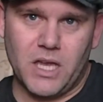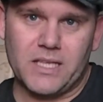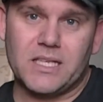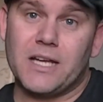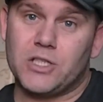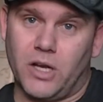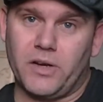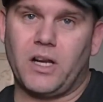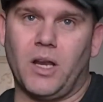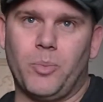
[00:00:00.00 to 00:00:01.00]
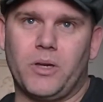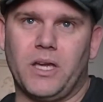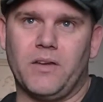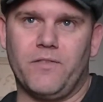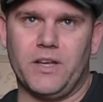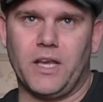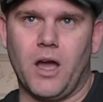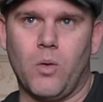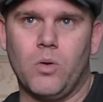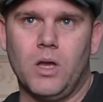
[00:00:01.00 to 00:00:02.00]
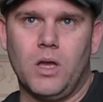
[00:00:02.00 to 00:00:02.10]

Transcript: it's actually on a Clipper King video.